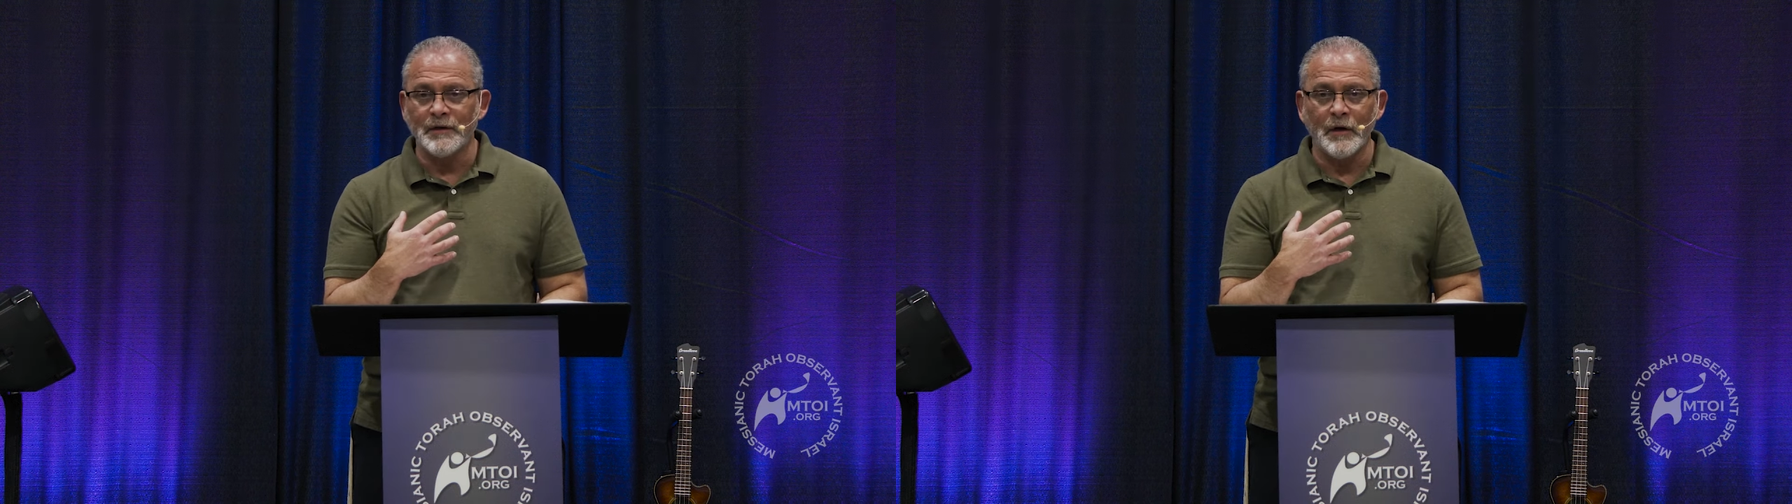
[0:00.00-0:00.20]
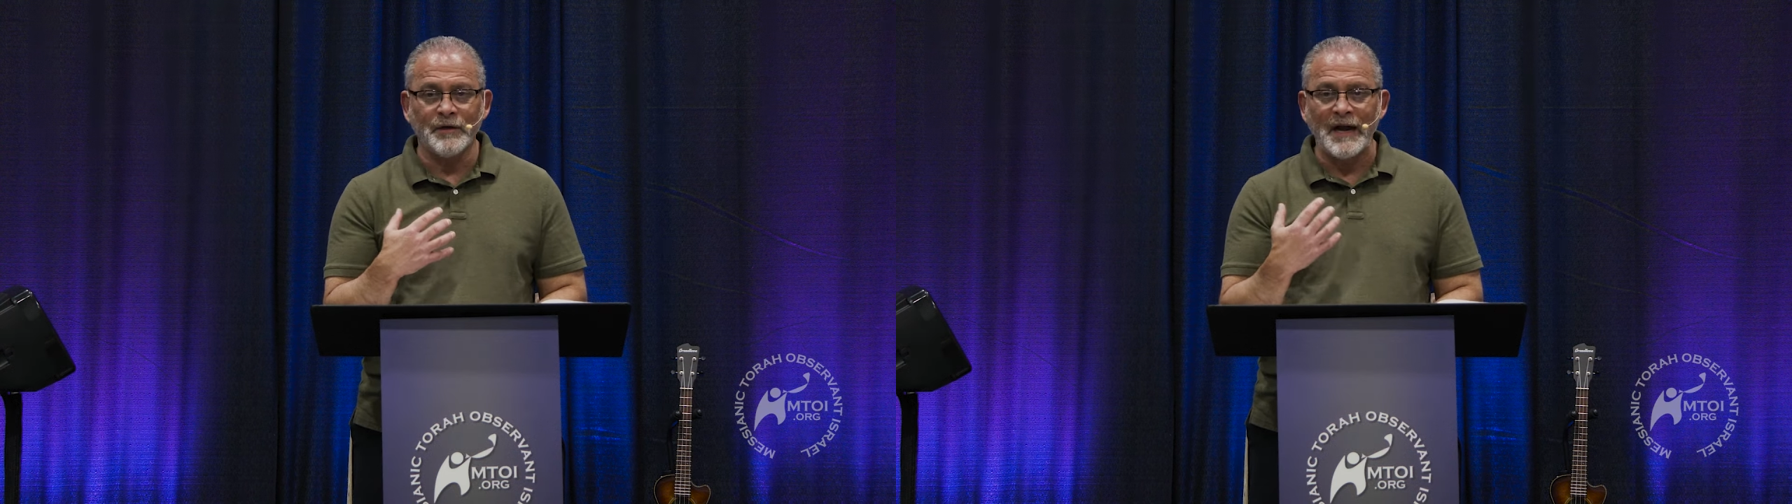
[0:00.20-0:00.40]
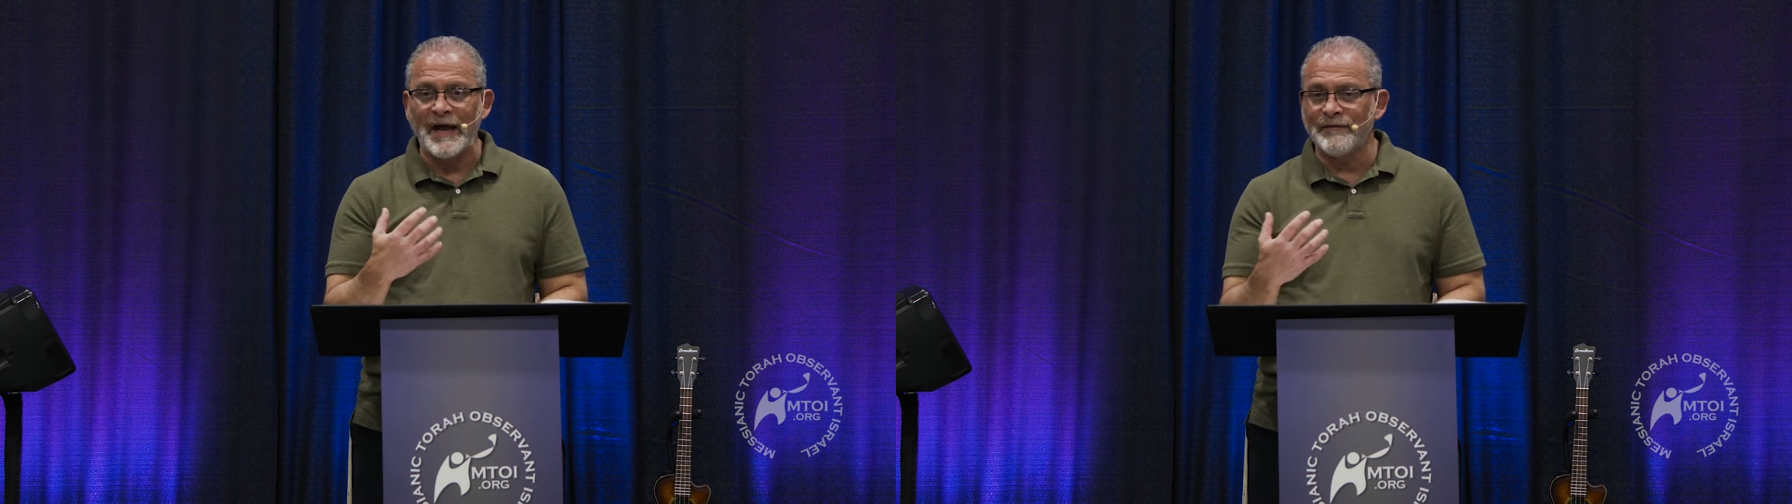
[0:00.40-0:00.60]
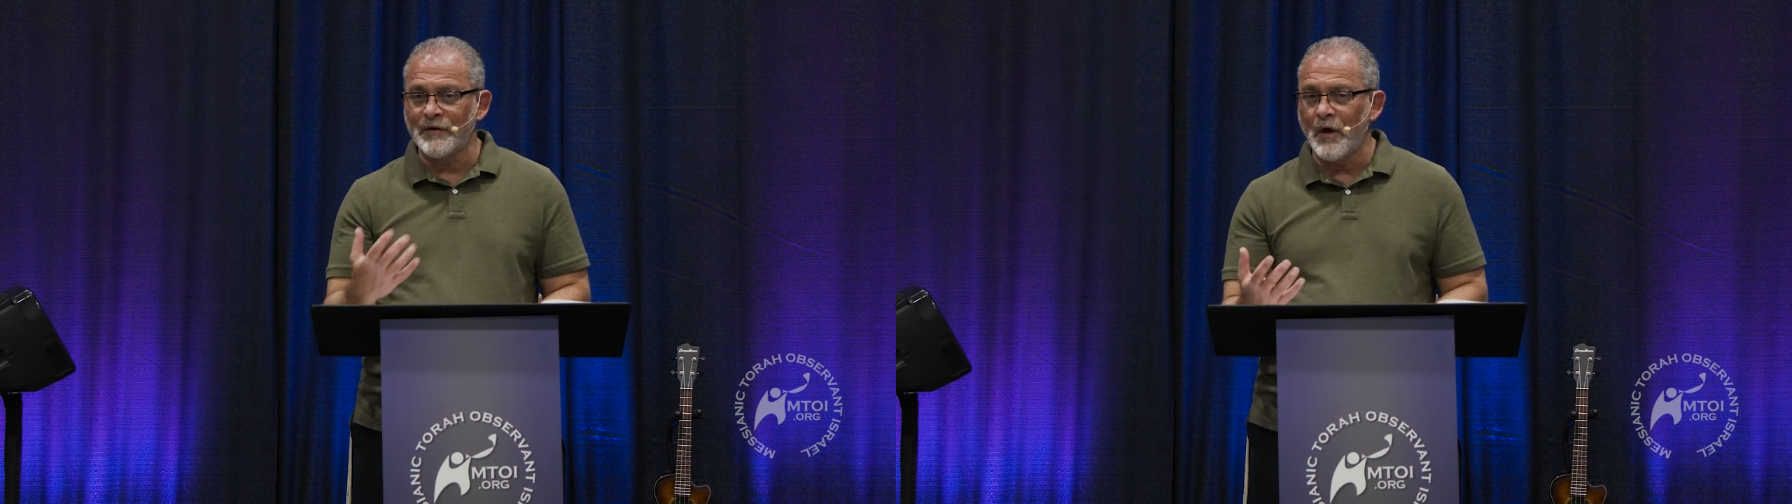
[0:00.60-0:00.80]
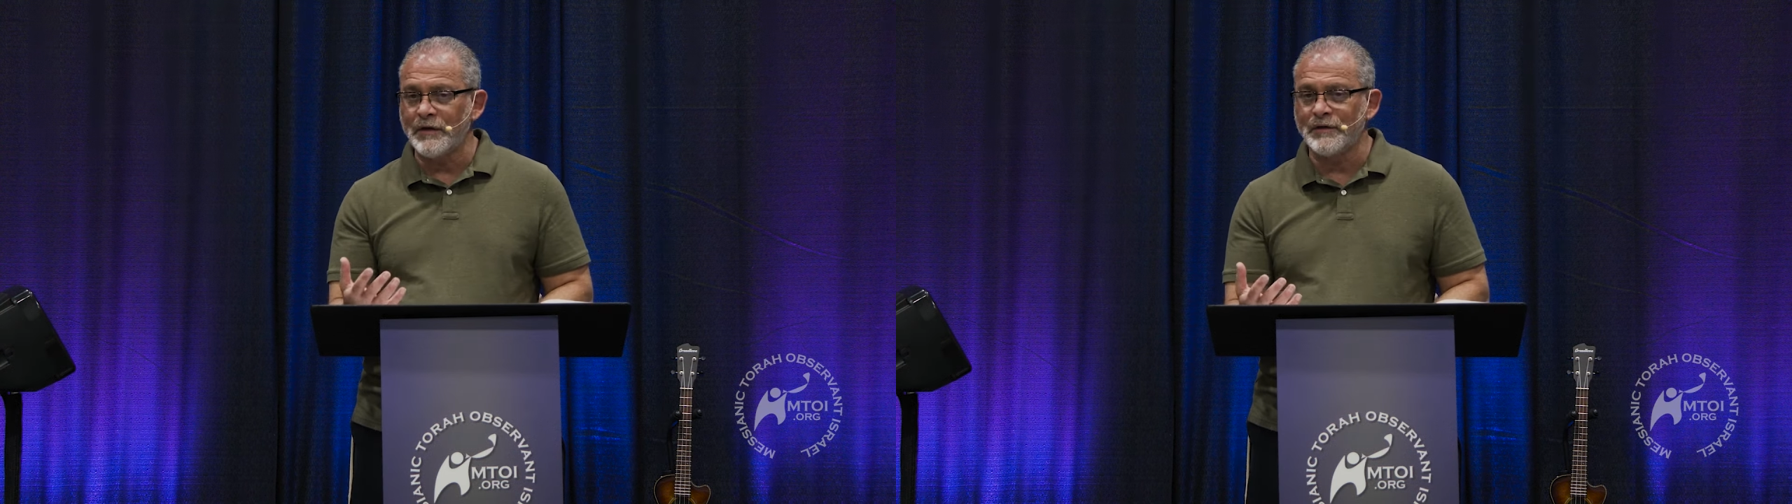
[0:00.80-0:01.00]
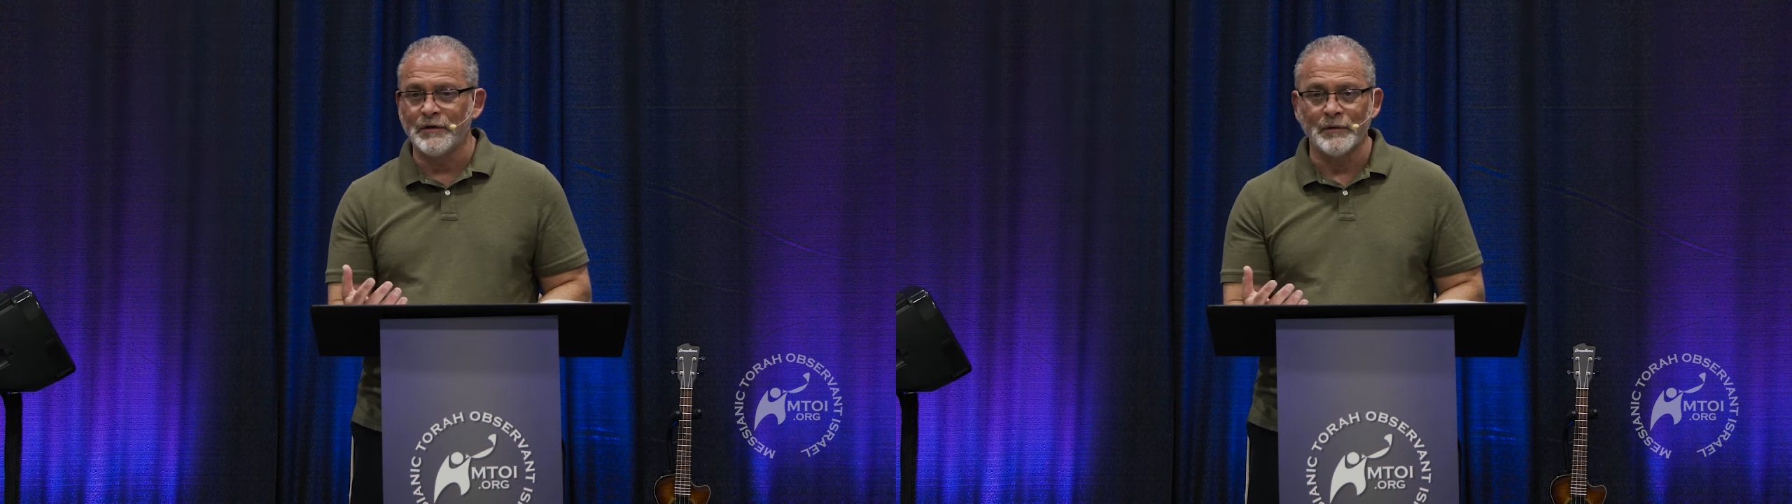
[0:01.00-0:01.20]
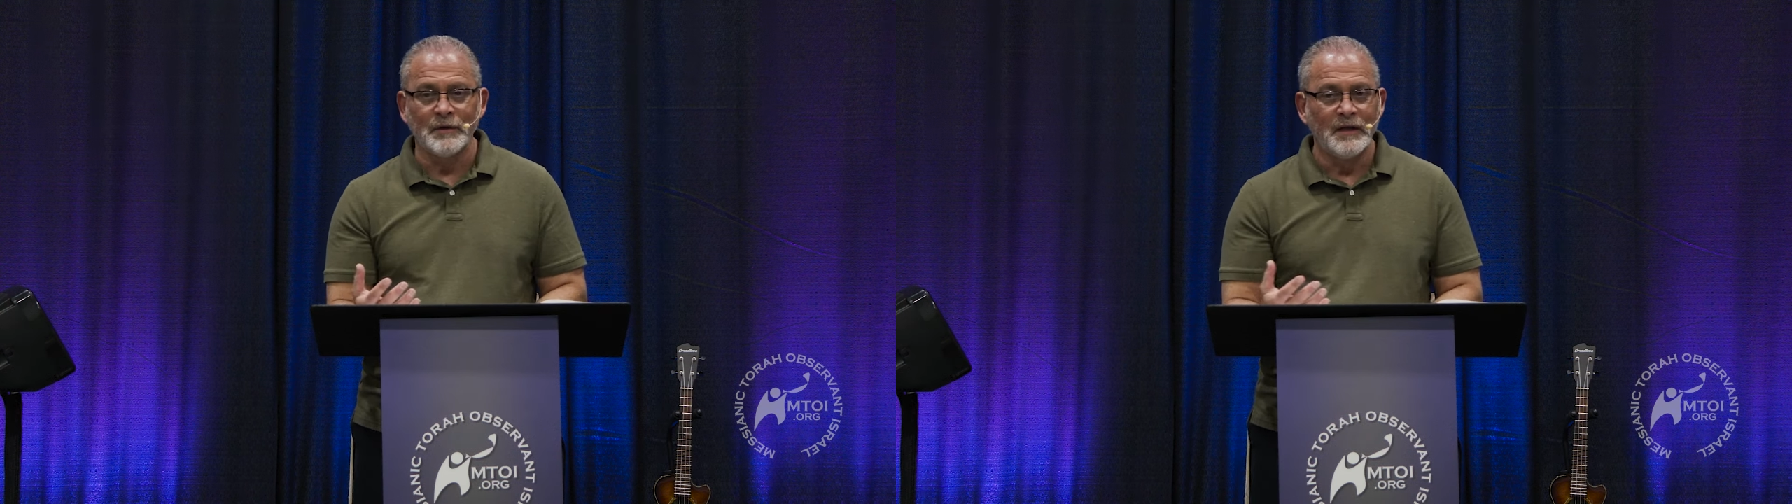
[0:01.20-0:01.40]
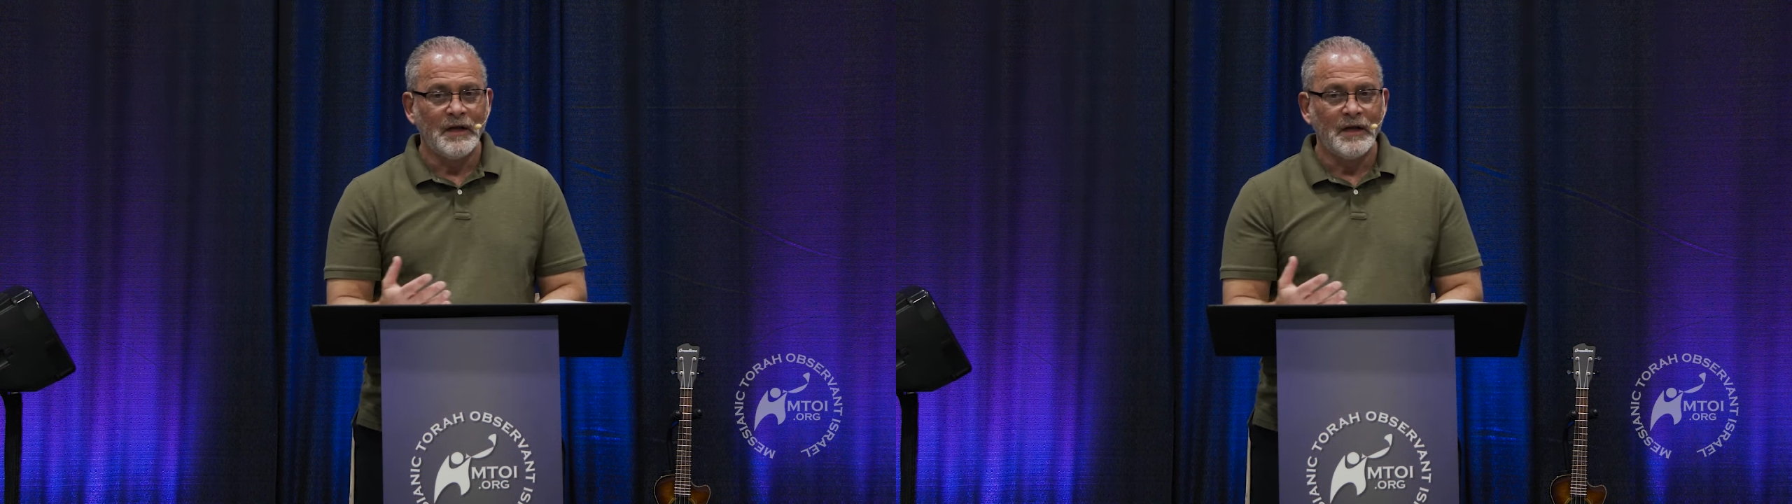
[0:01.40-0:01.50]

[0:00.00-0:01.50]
you know that I have taught you